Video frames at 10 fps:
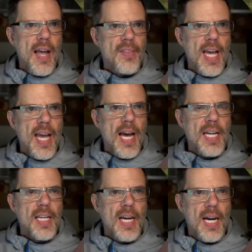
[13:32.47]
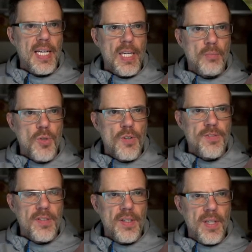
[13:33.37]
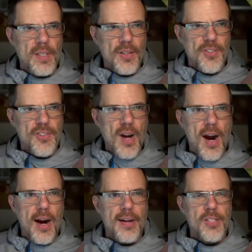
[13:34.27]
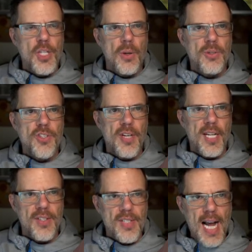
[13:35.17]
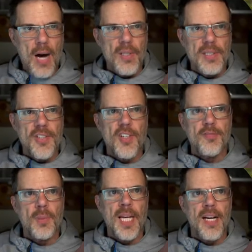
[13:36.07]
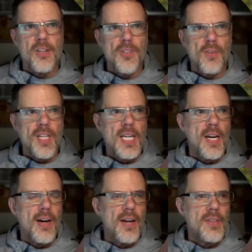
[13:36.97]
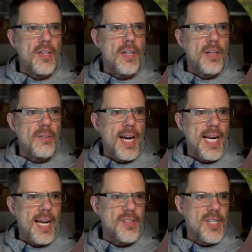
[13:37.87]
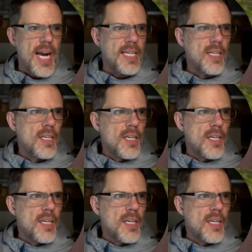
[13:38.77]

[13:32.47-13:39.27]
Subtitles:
and then it'll move the little star showing whose turn it is down the list of players over here on the right-hand side.